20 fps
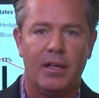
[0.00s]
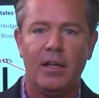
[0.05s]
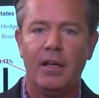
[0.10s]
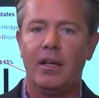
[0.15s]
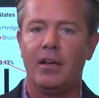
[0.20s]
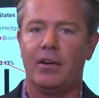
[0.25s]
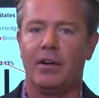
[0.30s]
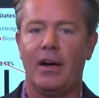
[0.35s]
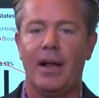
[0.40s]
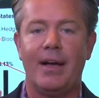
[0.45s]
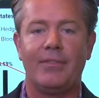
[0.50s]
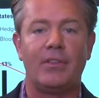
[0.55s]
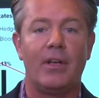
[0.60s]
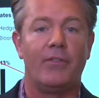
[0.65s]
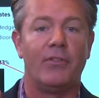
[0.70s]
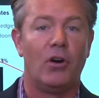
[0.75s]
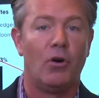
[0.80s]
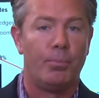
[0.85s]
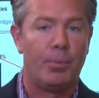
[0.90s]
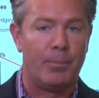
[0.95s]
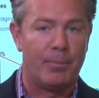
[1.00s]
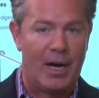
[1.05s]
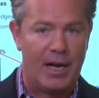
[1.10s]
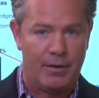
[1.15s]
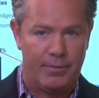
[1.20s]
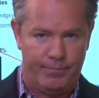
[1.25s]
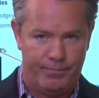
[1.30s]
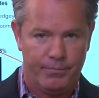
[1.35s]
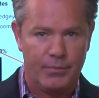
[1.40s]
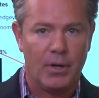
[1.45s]
And you're going to have to have an open
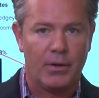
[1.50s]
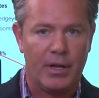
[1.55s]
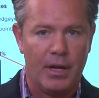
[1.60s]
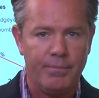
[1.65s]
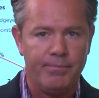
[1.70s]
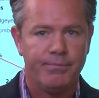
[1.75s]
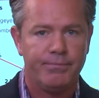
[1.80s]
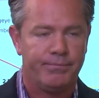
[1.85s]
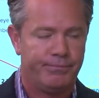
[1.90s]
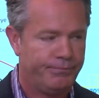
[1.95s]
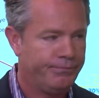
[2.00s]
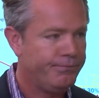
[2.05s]
mind. Okay?